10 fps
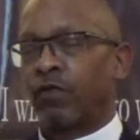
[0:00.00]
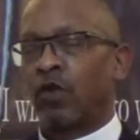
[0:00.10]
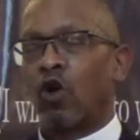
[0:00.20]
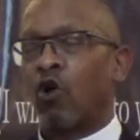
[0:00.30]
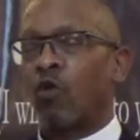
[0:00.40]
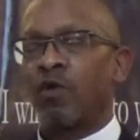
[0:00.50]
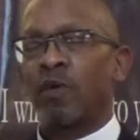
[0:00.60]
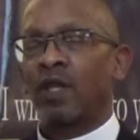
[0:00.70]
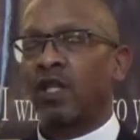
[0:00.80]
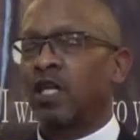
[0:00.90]
For Lord, we
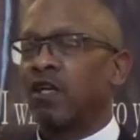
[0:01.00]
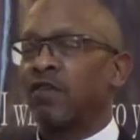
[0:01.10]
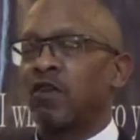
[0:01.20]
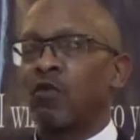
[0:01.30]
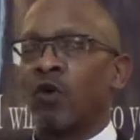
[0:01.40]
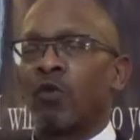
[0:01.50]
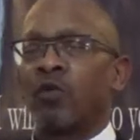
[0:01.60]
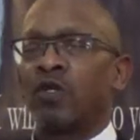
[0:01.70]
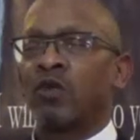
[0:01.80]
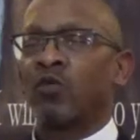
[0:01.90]
believe you
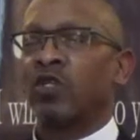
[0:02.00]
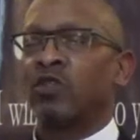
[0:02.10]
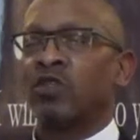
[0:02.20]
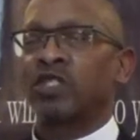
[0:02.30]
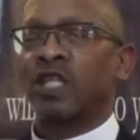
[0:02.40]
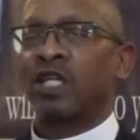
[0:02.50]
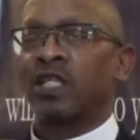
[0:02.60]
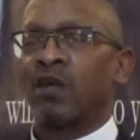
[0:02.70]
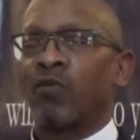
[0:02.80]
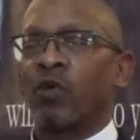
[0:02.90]
when you said
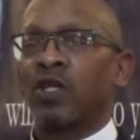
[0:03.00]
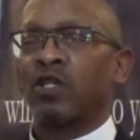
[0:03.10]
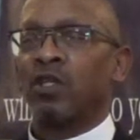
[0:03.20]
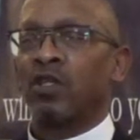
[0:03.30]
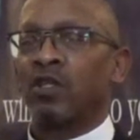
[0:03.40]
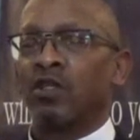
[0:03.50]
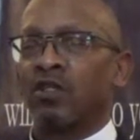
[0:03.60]
that when